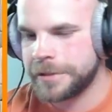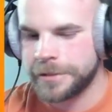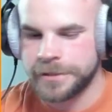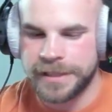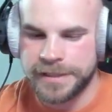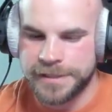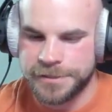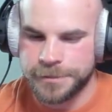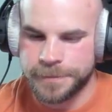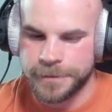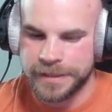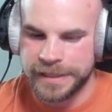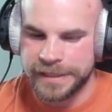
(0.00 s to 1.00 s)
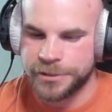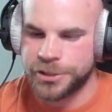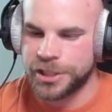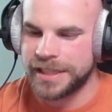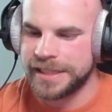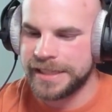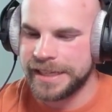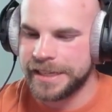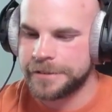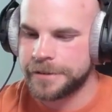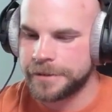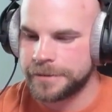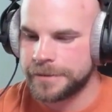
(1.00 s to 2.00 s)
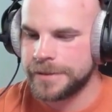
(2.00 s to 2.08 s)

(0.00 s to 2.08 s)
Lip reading: or not the super, the giant arrow.